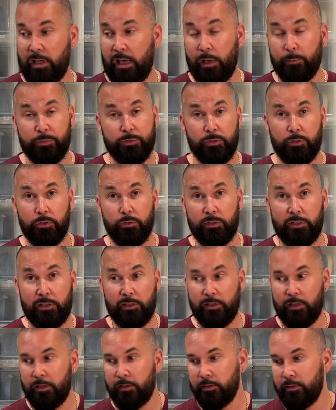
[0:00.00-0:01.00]
Absolutely
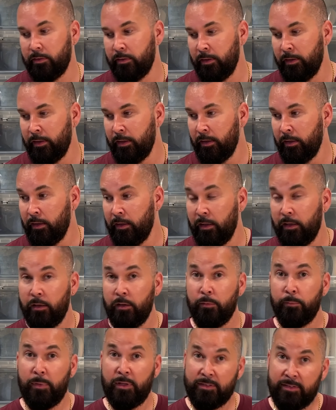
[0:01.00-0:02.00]
not.
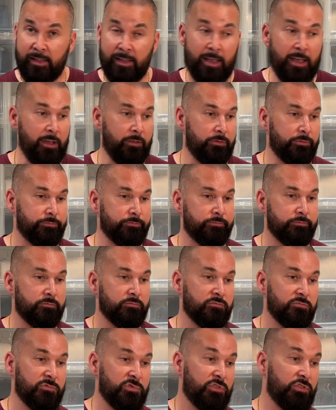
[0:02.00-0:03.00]
But they have
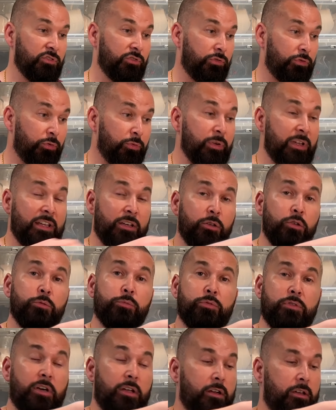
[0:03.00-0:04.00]
3 new
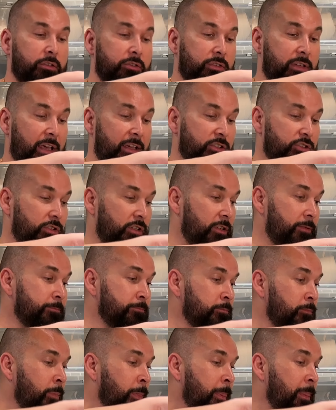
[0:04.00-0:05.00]
products actually,
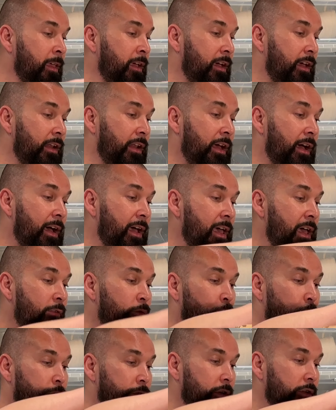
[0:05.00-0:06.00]
and I
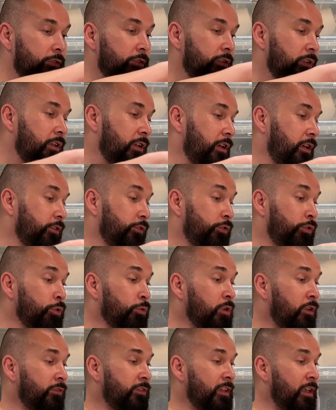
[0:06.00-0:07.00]
have ordered
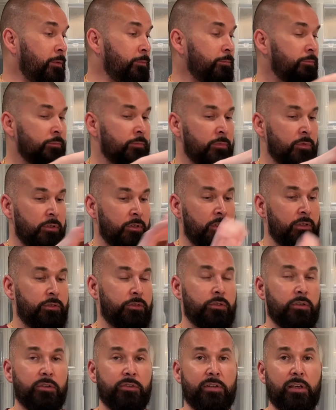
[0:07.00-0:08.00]
2 of them.
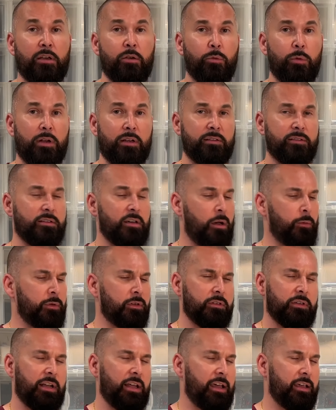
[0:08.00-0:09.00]
So the second one is
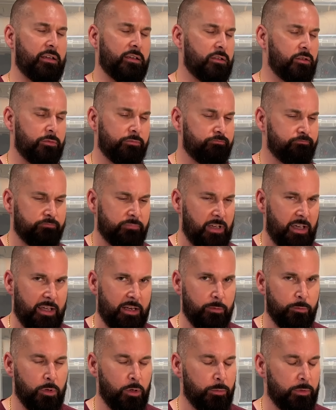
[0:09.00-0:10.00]
coming like
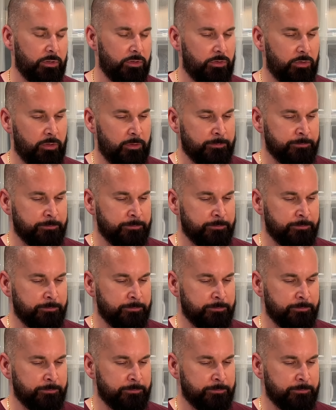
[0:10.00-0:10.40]
any moment.